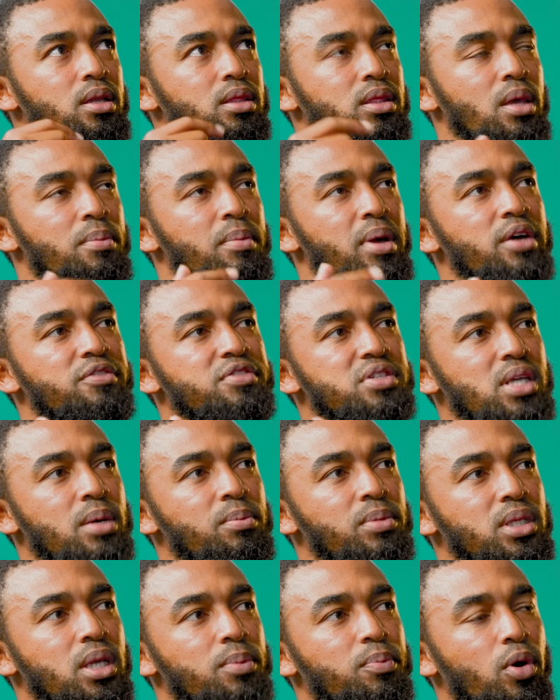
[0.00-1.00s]
They may have
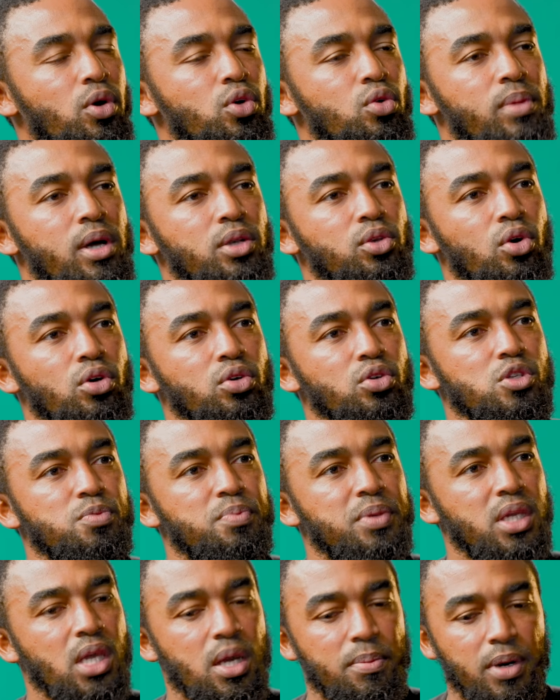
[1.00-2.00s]
stumbled upon Madondo
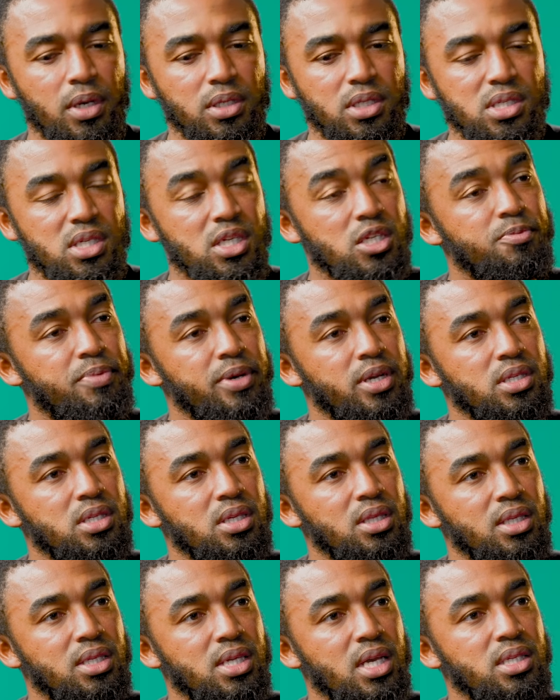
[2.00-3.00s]
speaking about his experience
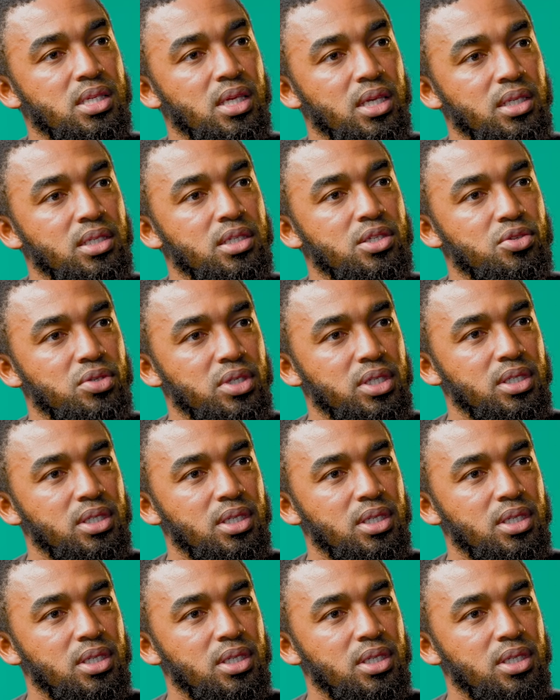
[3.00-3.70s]
in the taxi industry.